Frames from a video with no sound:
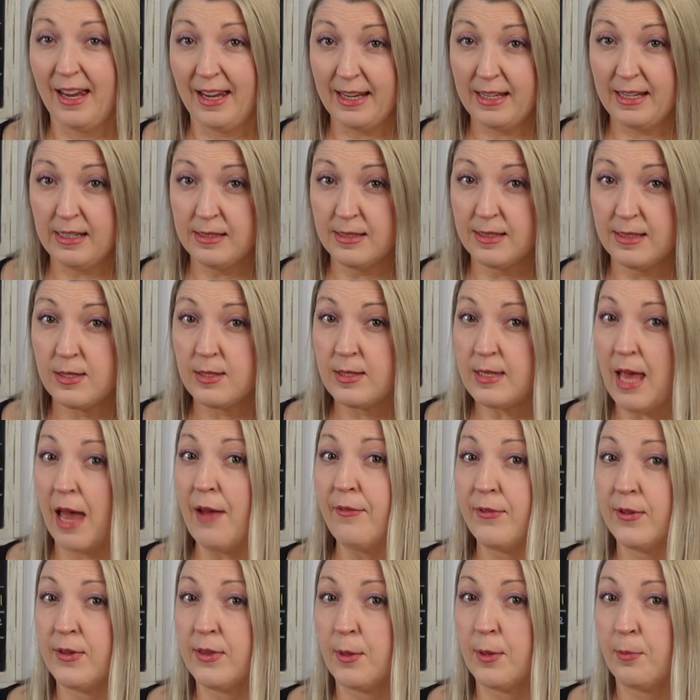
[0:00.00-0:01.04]
in
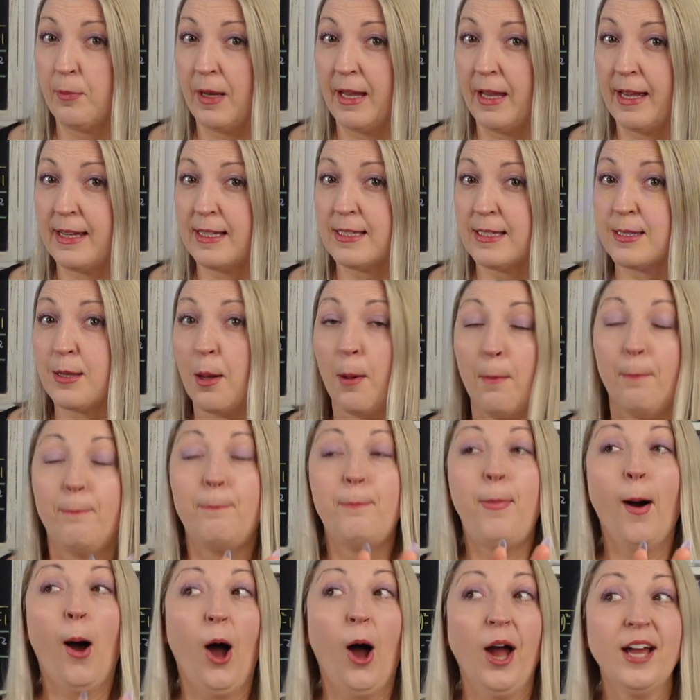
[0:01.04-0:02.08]
seventh place,
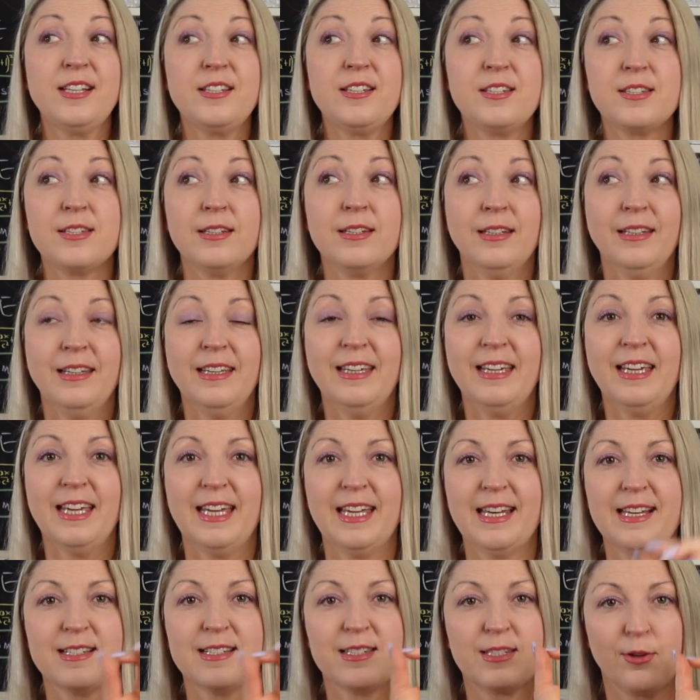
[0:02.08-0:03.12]
but
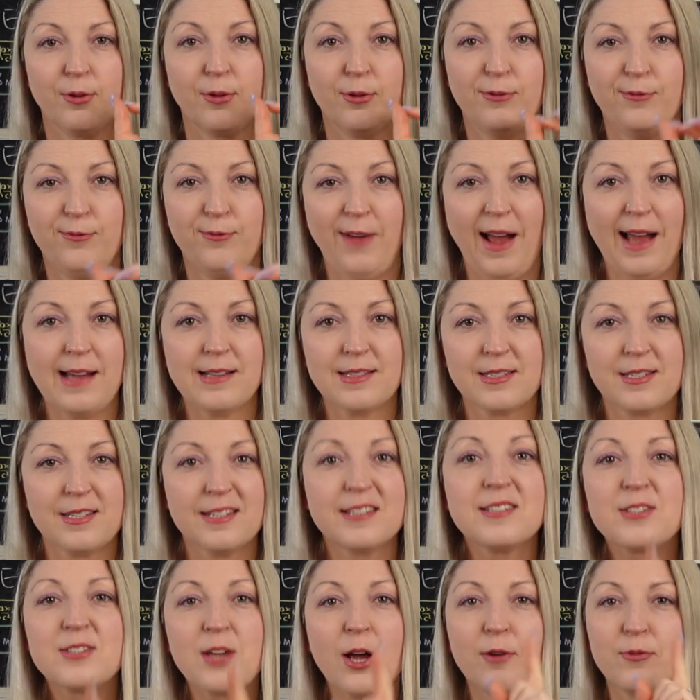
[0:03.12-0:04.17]
it is the
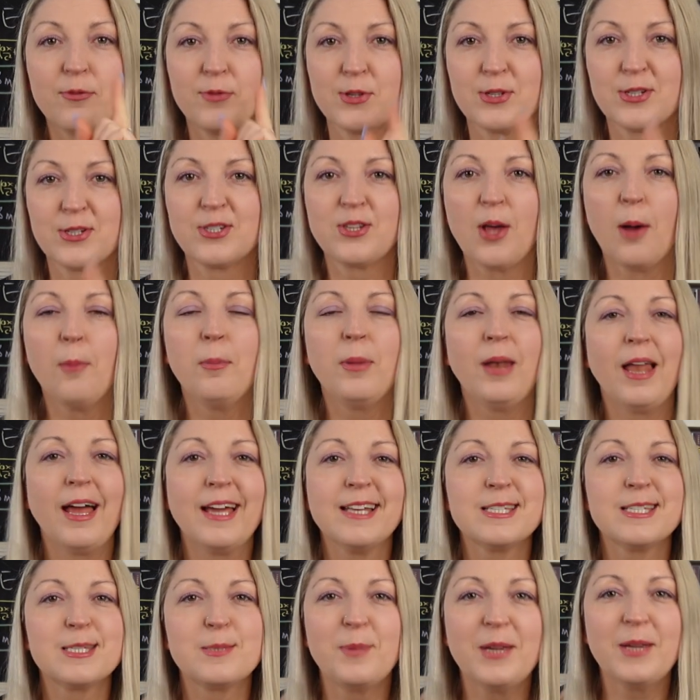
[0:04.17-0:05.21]
fastest of the
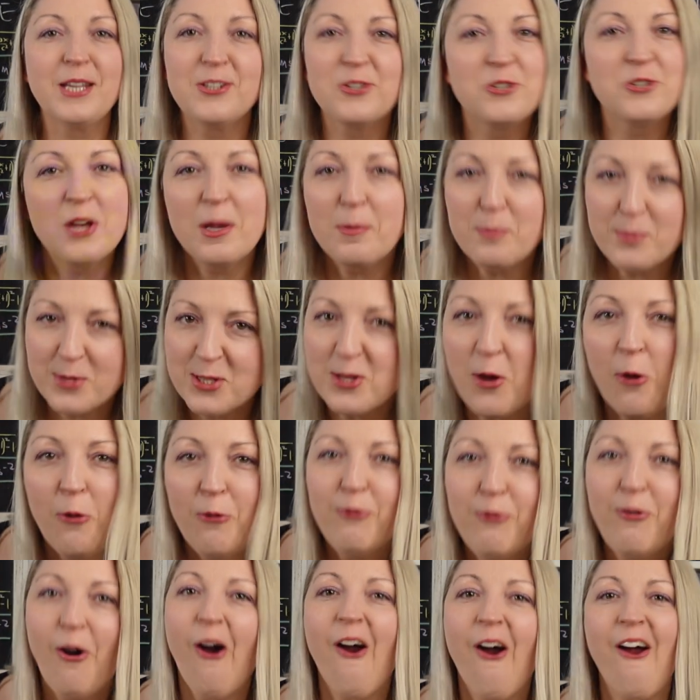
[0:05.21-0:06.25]
sublight speed ships so
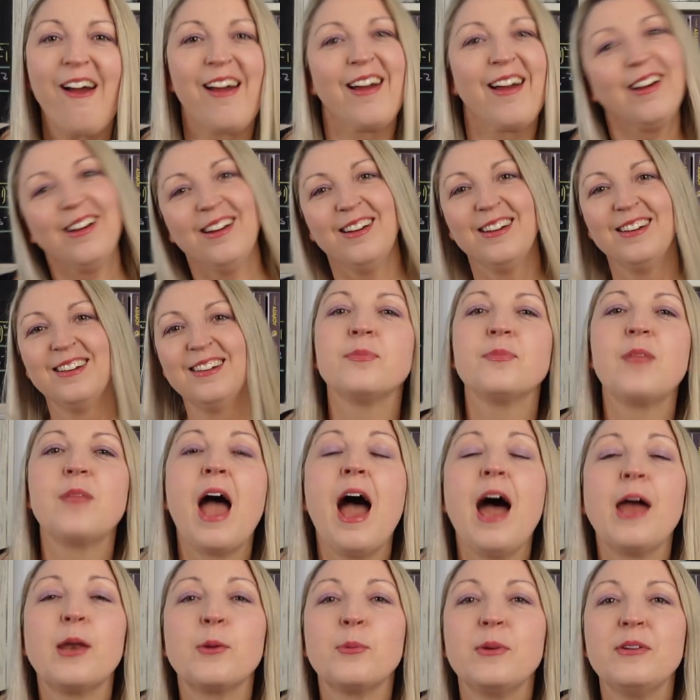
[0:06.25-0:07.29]
far.
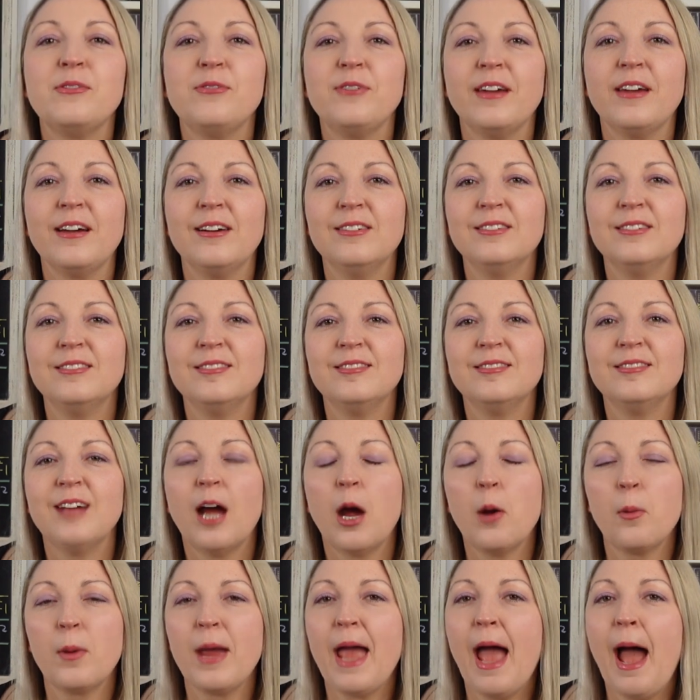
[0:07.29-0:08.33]
How do we feel?
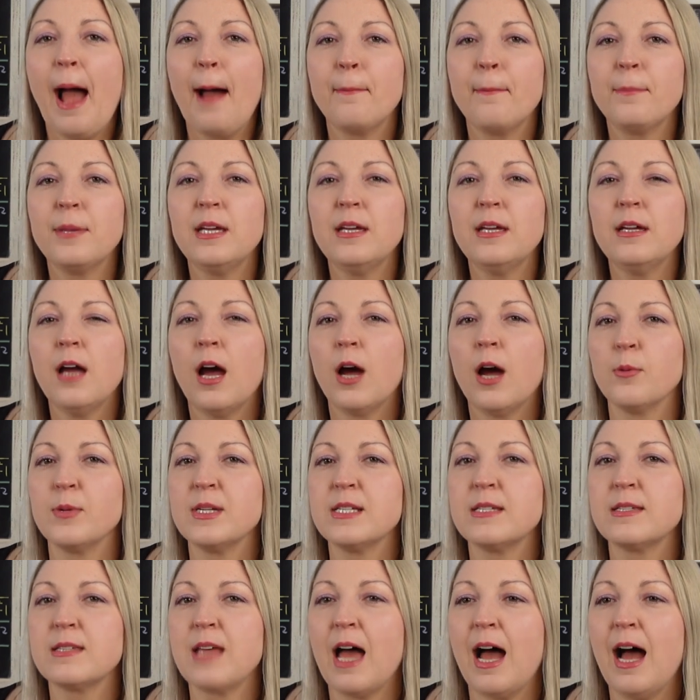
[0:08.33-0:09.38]
Are we happy? Are we
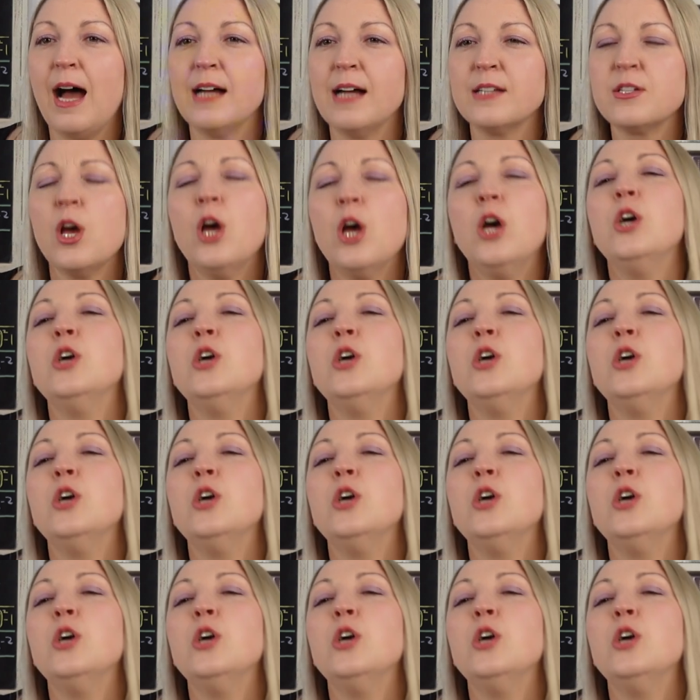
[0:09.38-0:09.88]
sad?